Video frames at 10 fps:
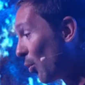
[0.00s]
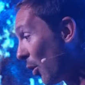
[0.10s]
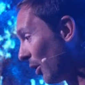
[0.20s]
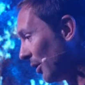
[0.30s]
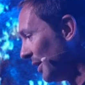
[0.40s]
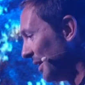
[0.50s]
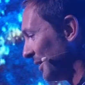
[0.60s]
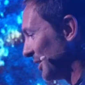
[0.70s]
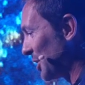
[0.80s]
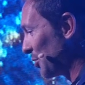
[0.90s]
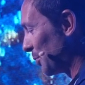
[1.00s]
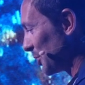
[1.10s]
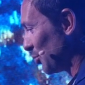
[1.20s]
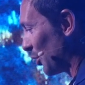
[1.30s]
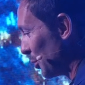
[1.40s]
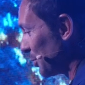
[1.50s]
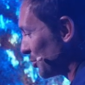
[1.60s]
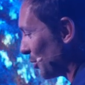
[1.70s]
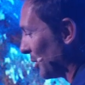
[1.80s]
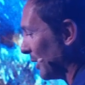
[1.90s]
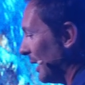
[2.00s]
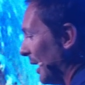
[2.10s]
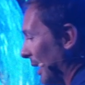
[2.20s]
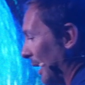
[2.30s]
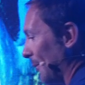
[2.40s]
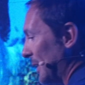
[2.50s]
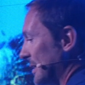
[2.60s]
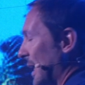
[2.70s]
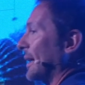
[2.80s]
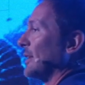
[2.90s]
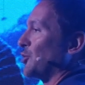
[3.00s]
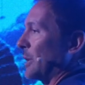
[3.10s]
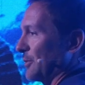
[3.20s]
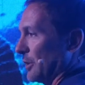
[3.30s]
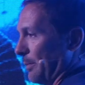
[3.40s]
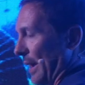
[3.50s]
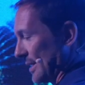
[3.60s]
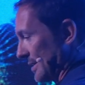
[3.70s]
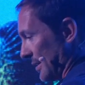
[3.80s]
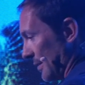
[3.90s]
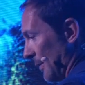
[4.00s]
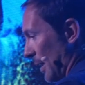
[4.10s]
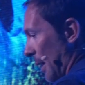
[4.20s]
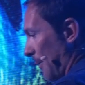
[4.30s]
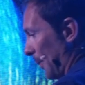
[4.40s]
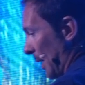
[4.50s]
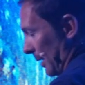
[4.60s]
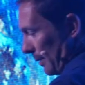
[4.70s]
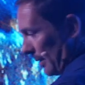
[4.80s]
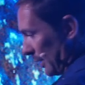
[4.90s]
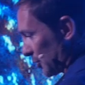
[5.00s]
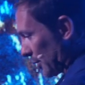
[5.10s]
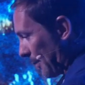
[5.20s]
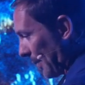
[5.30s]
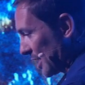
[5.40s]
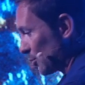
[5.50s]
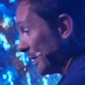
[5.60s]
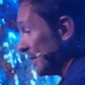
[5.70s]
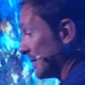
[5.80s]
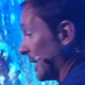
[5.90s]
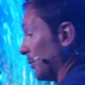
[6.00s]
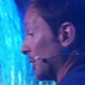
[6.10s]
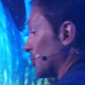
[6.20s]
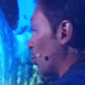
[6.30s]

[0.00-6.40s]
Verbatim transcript: wall, dusky grouper's wall, grouper's wall, um, it's like a trip to the past, a, a, a, past when these animals